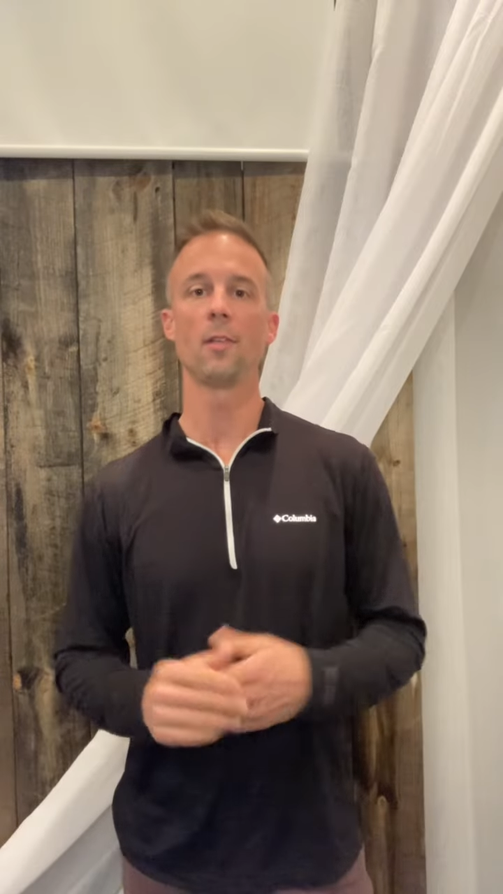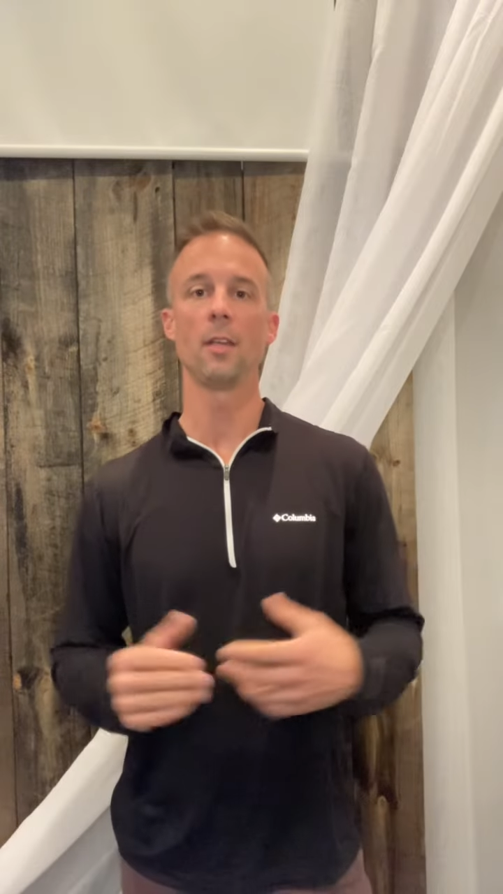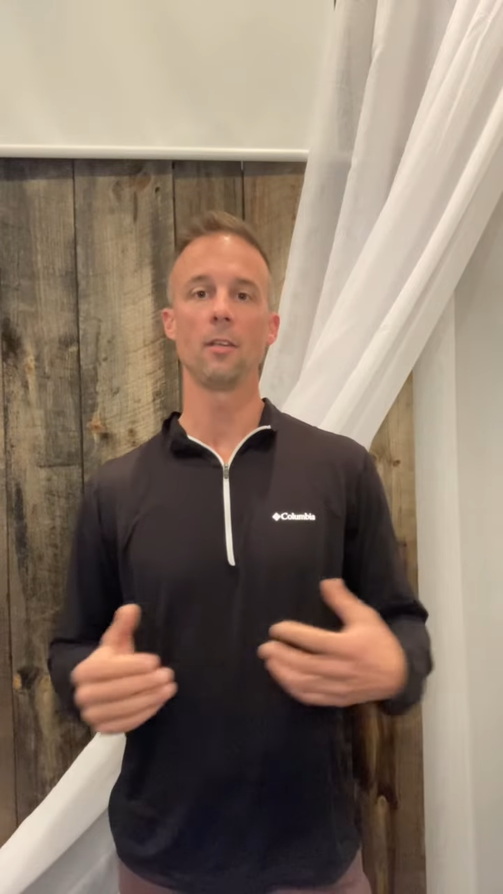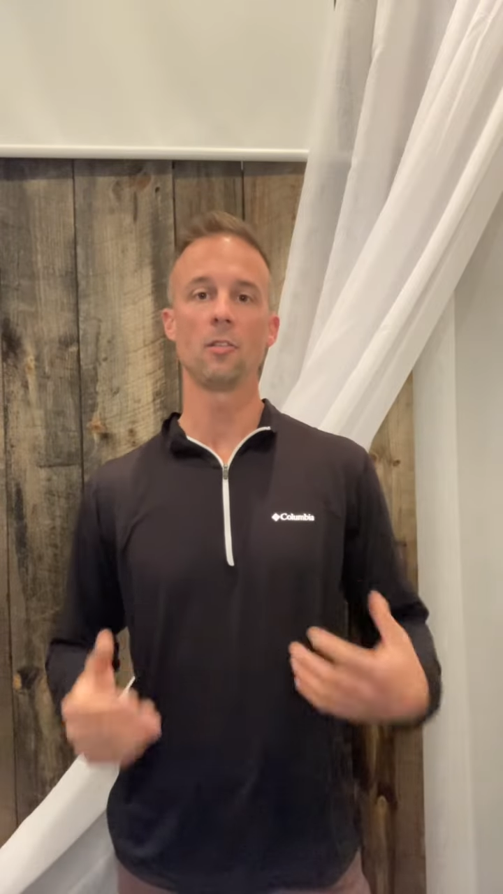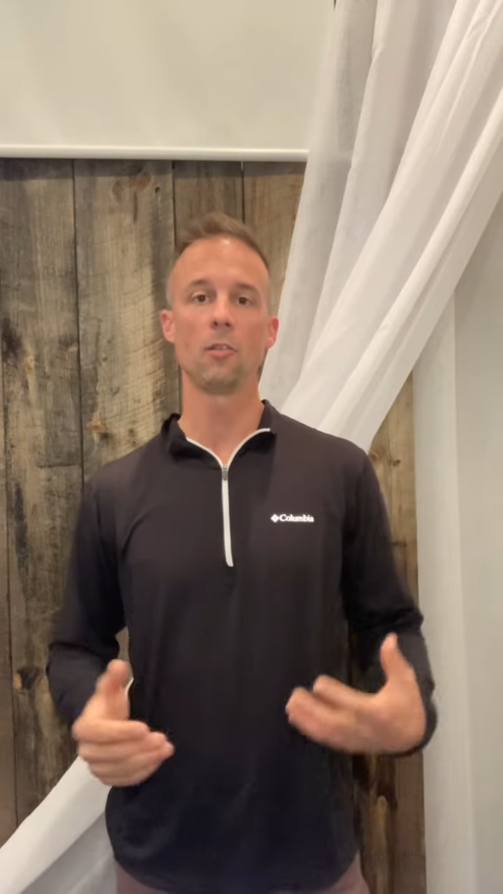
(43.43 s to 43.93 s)

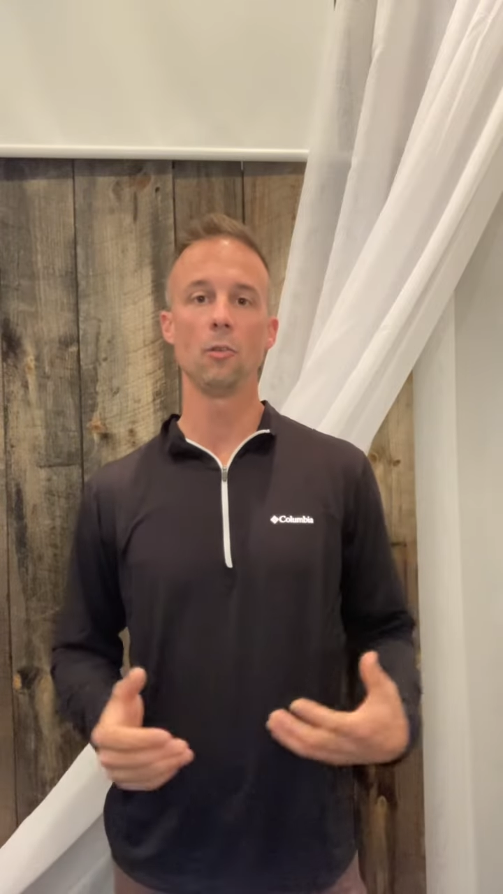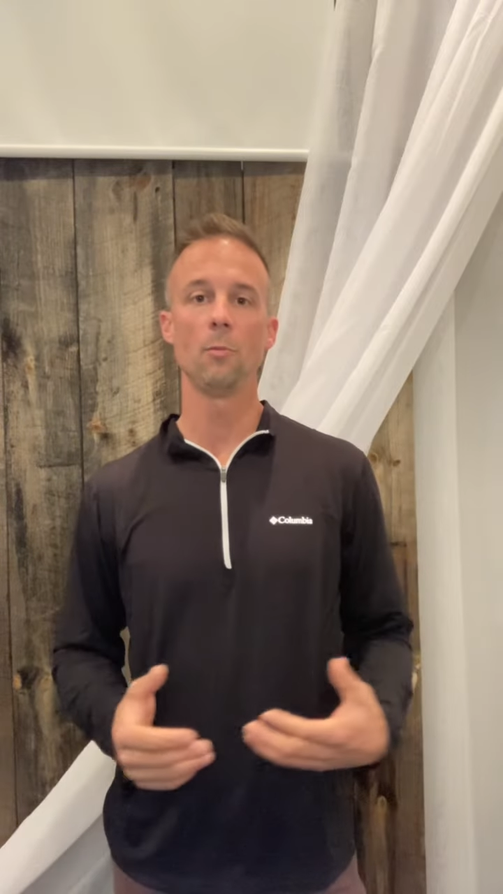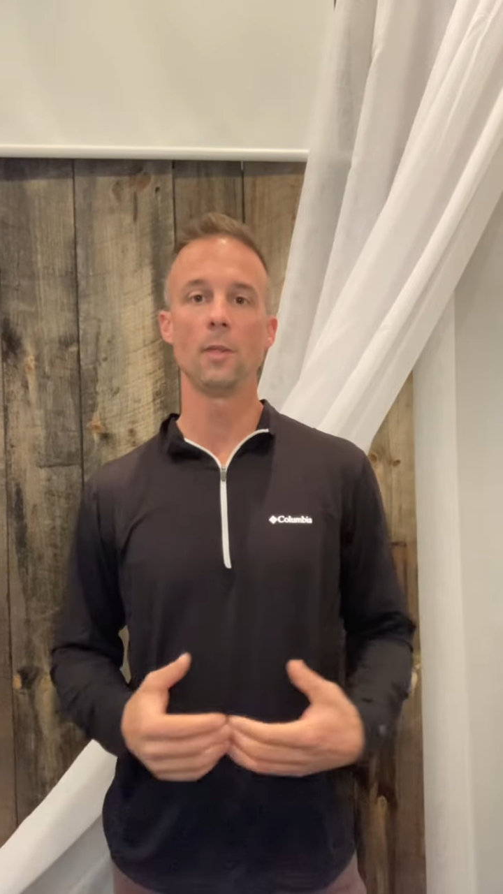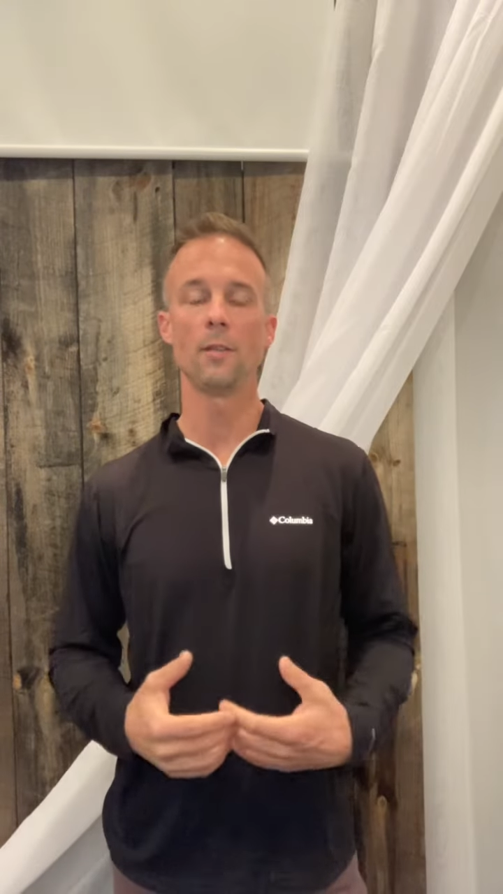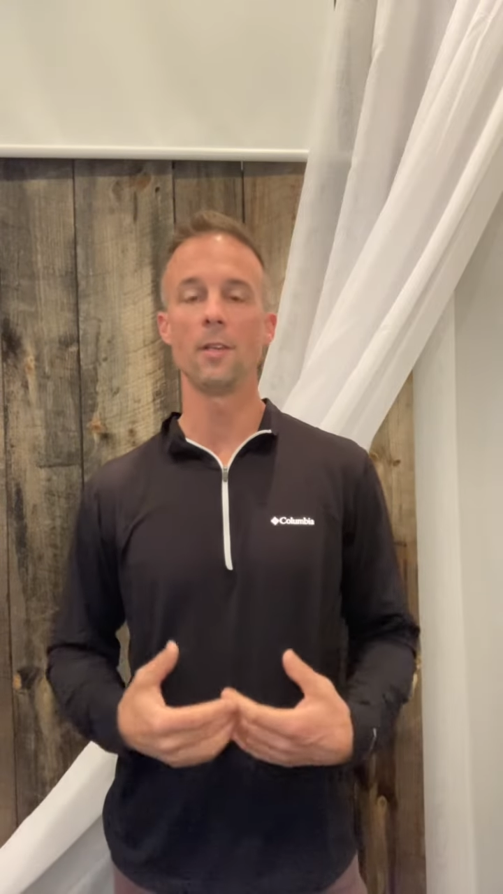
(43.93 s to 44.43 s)
they
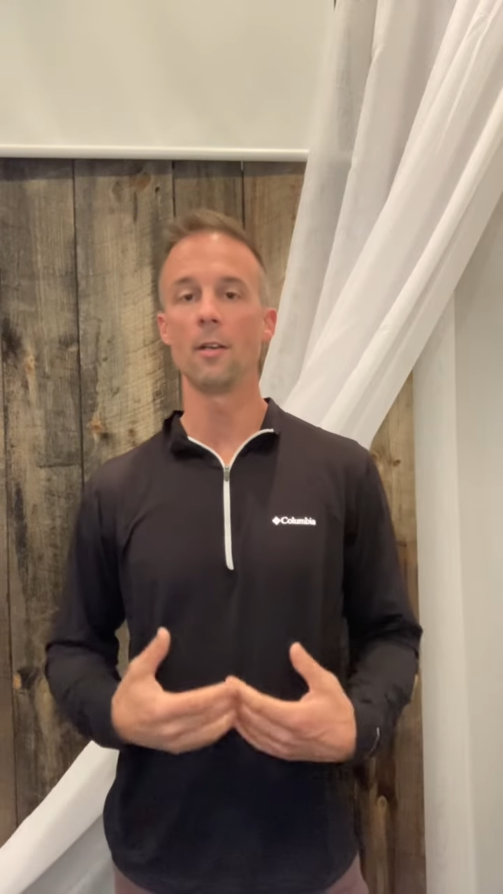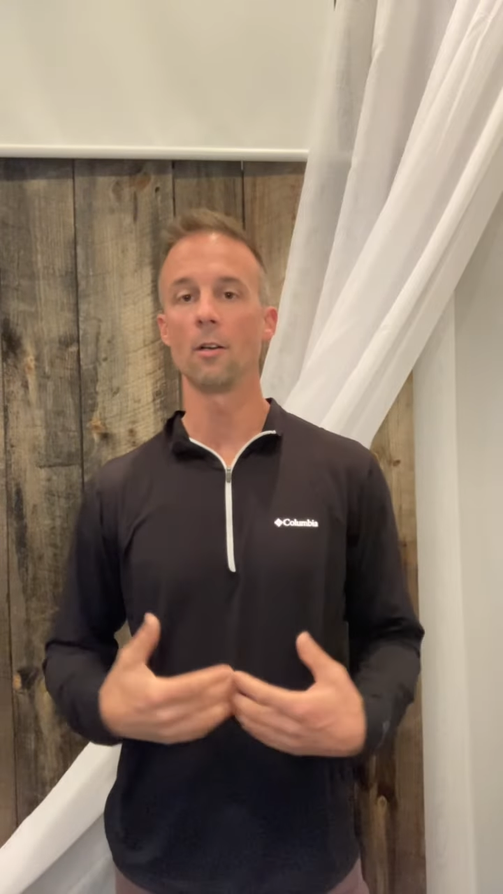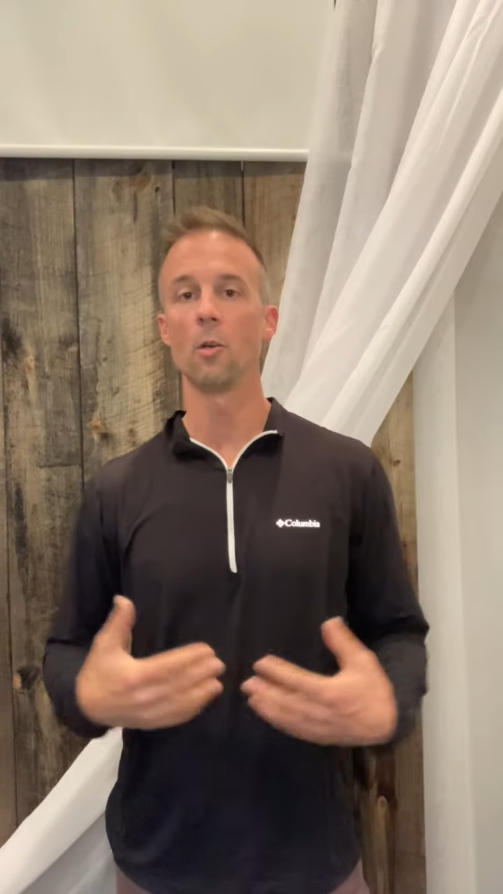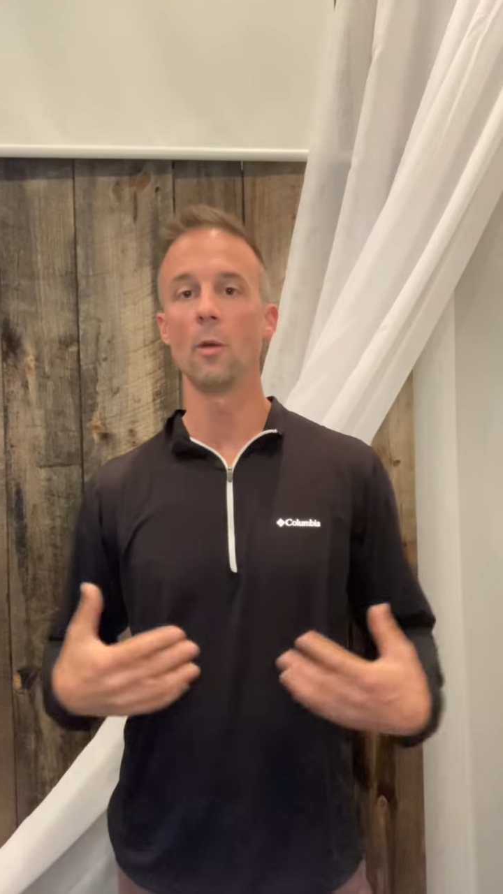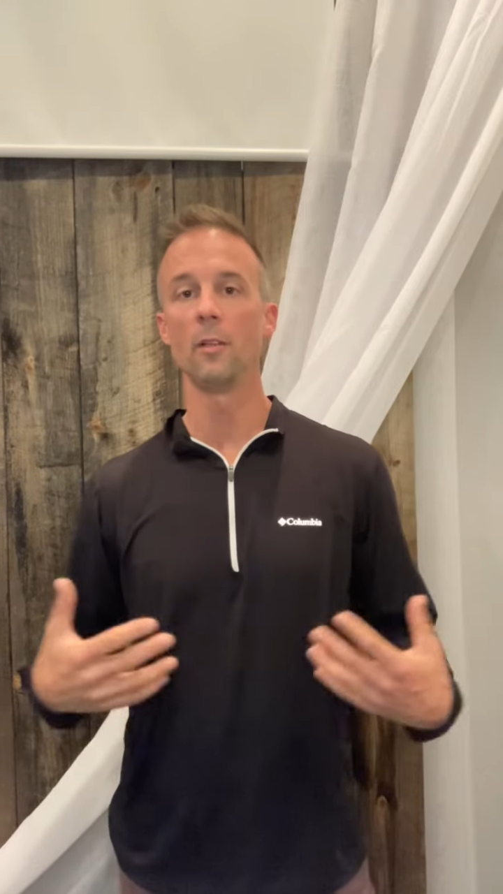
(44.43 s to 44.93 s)
assume that they are
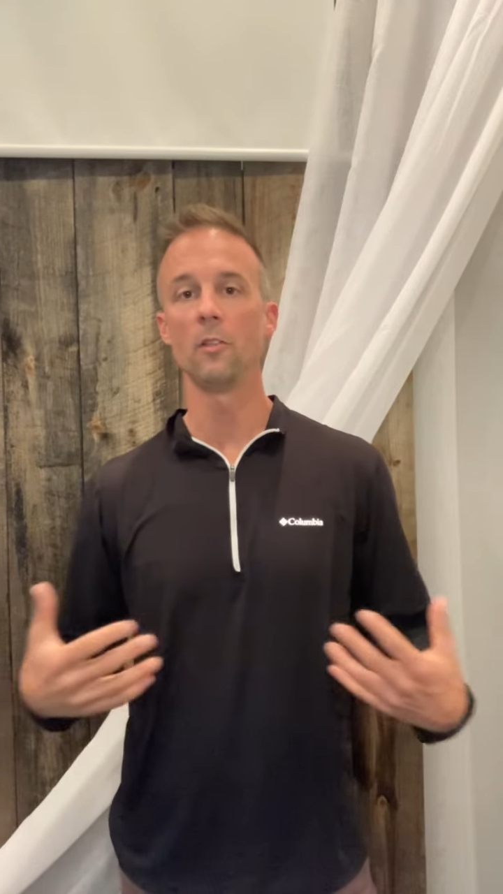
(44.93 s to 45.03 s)
going